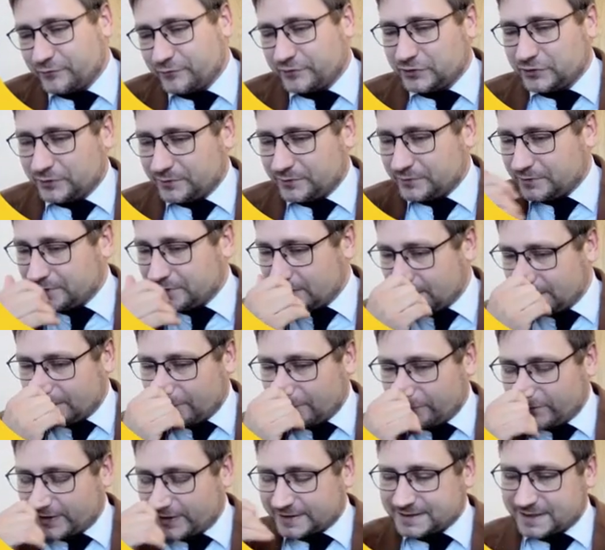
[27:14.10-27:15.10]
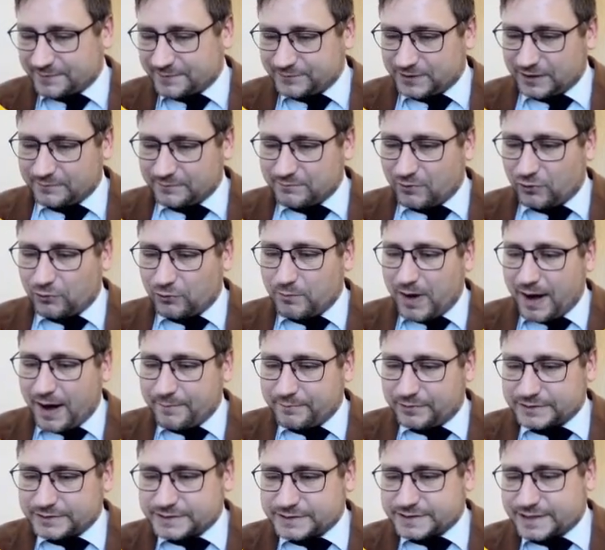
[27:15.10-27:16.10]
of accepting more
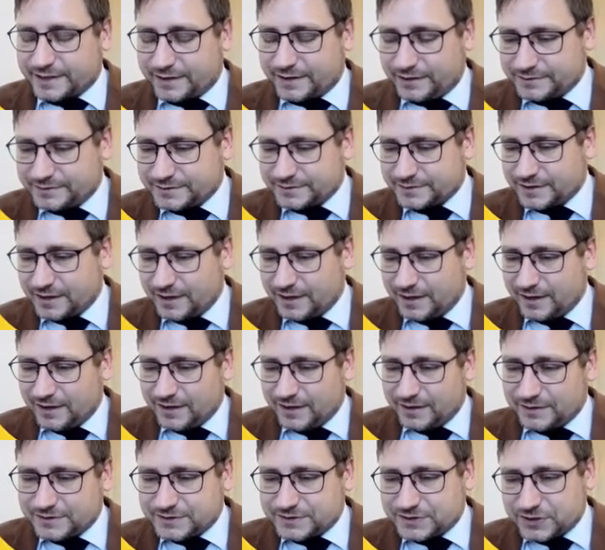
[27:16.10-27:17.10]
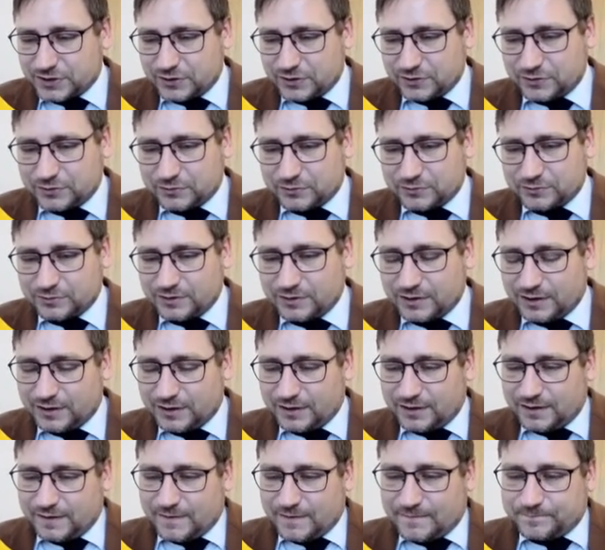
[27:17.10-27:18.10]
member states. So
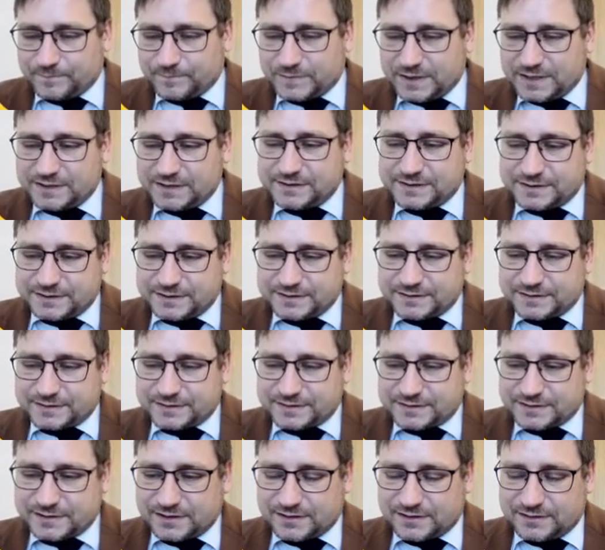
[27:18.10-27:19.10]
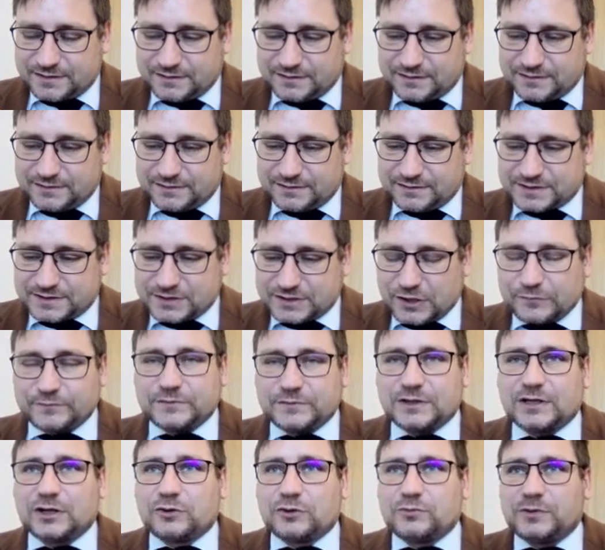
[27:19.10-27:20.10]
this is
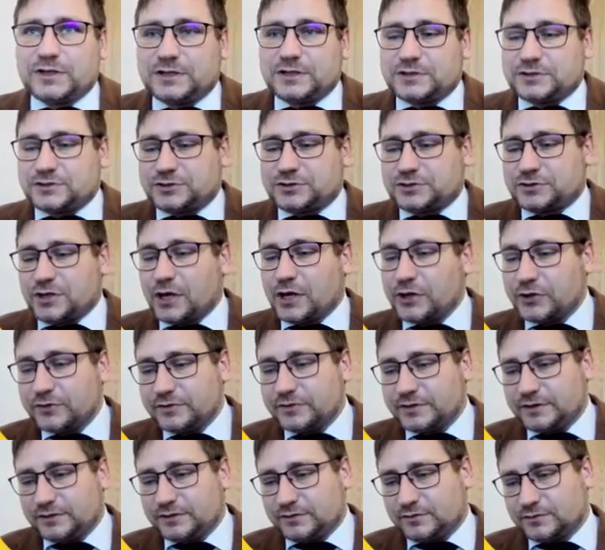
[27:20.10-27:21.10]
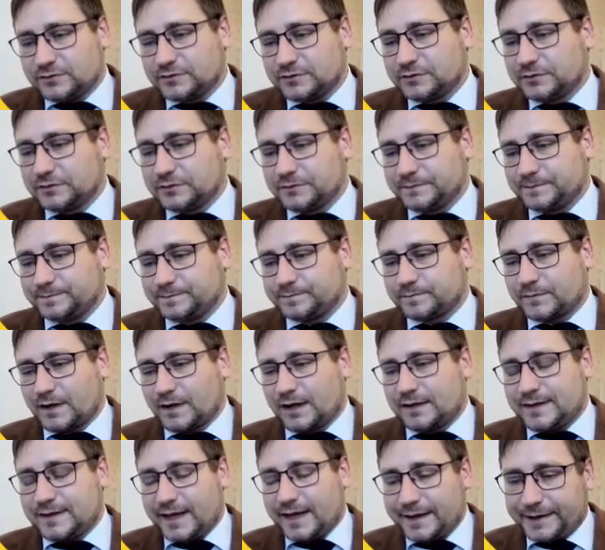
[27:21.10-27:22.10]
something which you need to
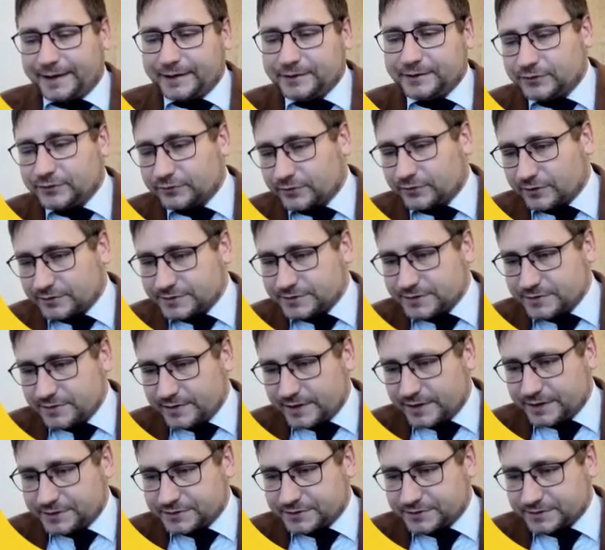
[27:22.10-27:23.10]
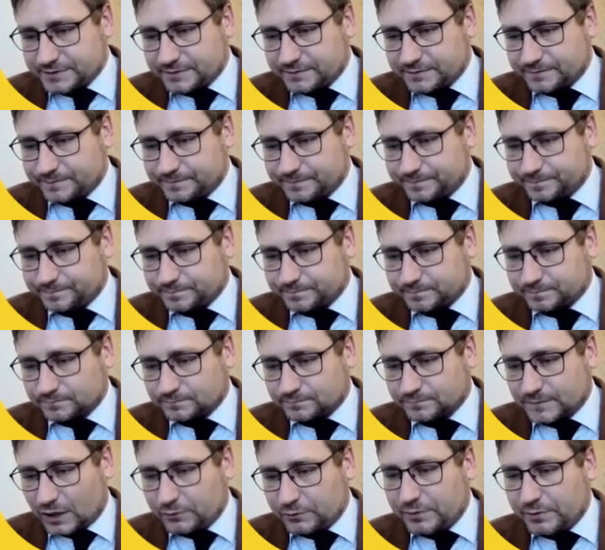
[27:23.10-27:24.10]
take into consideration.
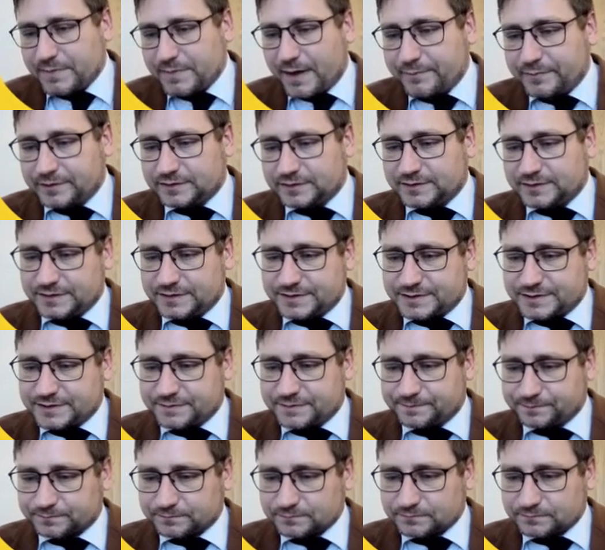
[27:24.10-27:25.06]
Remember this